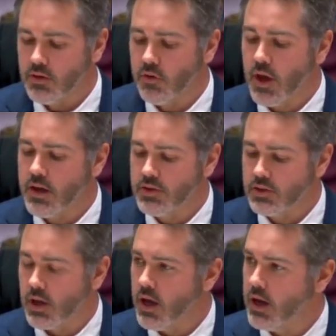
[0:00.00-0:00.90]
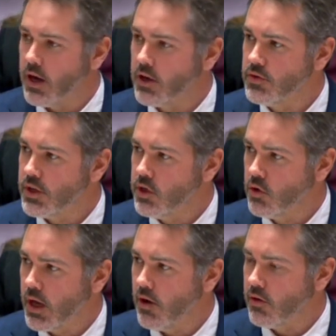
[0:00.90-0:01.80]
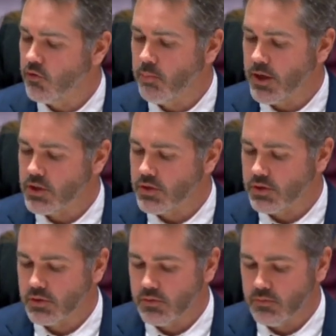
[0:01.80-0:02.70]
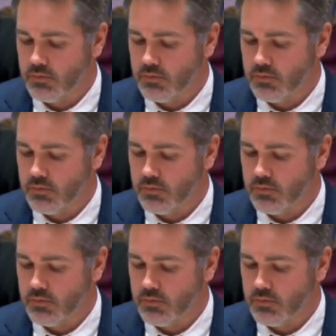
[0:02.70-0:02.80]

that they could stay and continue caring for patients.